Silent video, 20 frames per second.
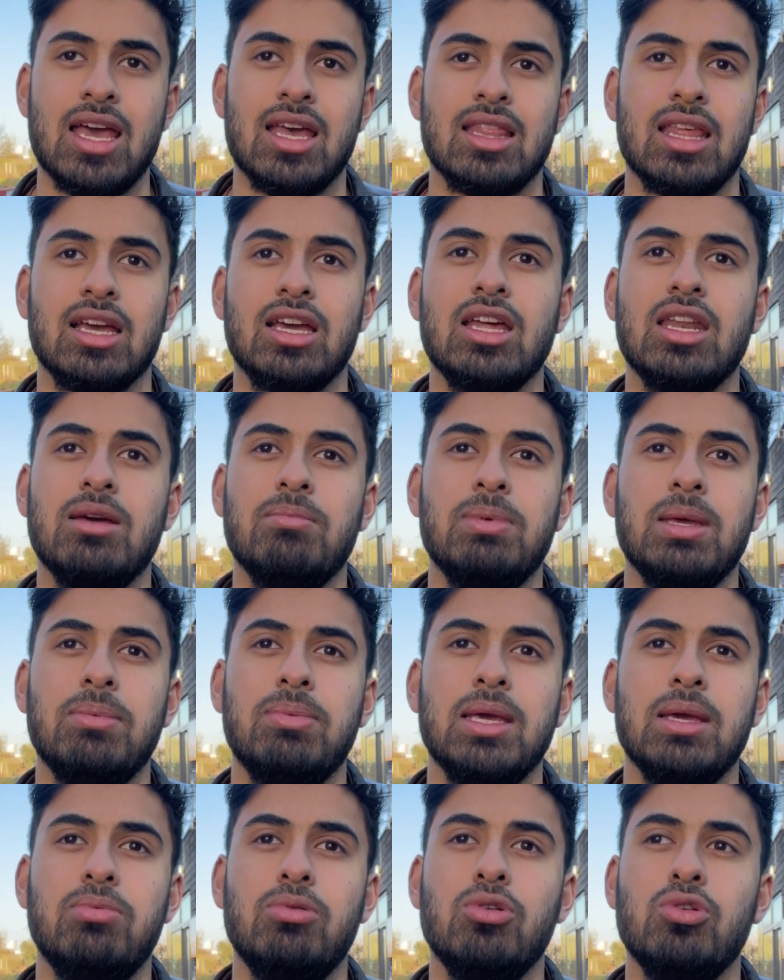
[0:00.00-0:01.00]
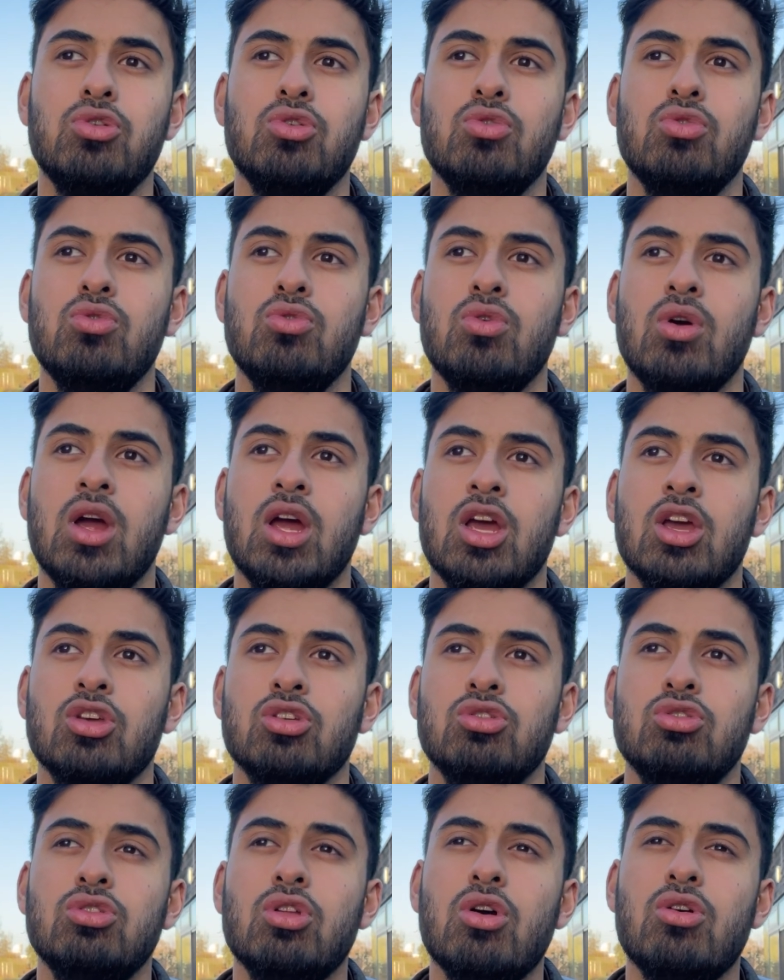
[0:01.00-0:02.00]
There are going to be people who
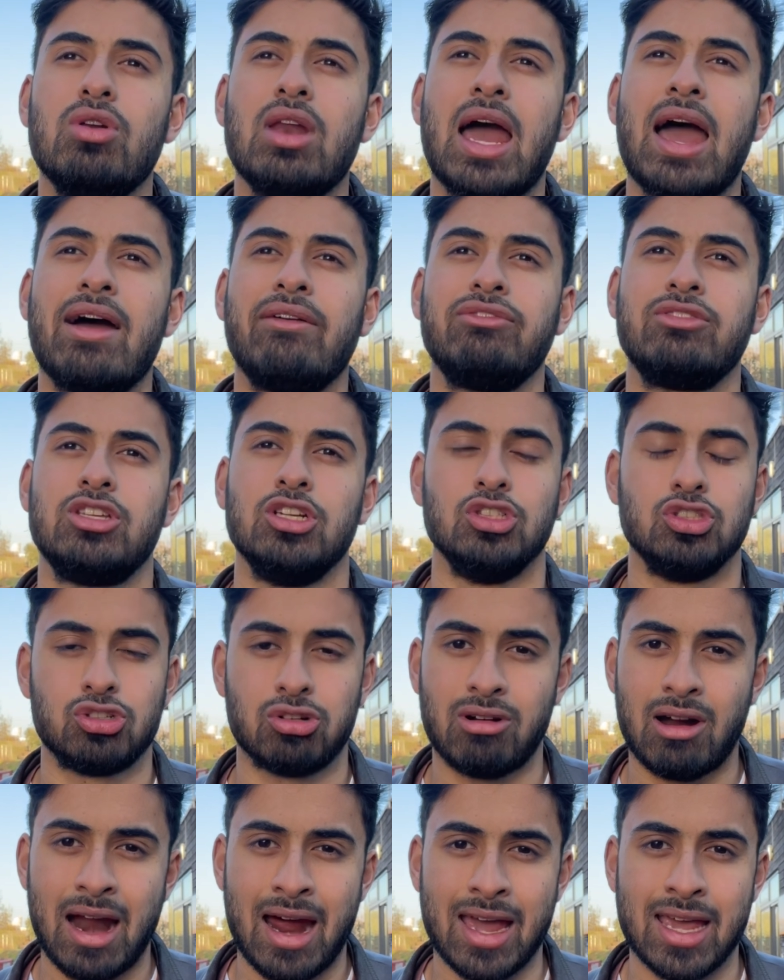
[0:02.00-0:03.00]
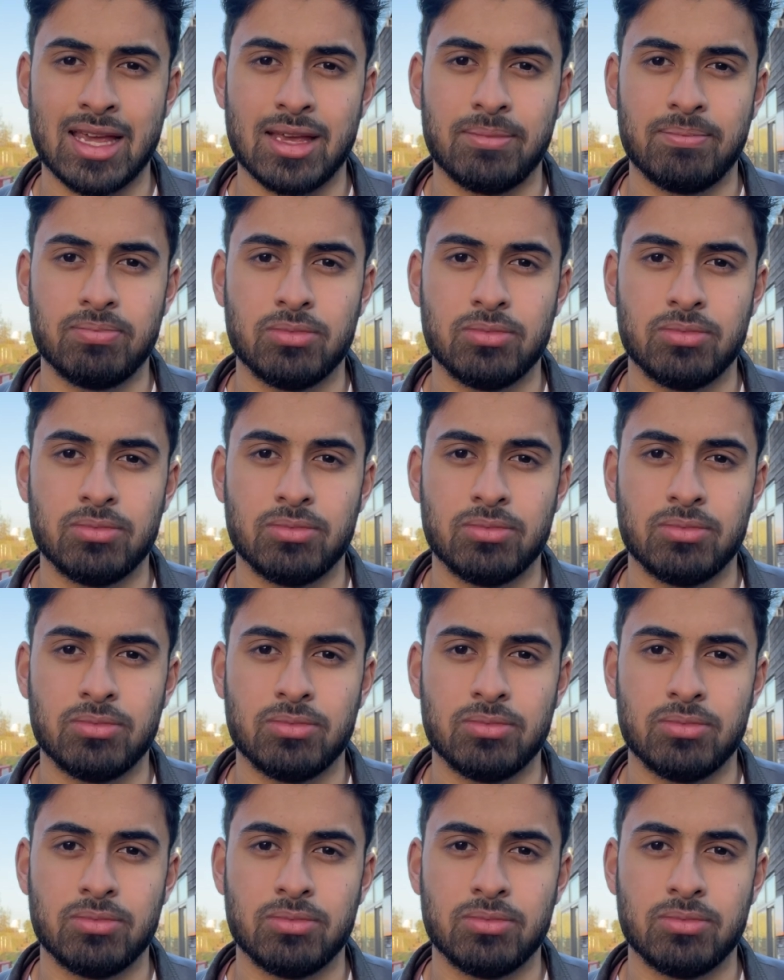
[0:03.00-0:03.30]
you don't have to try.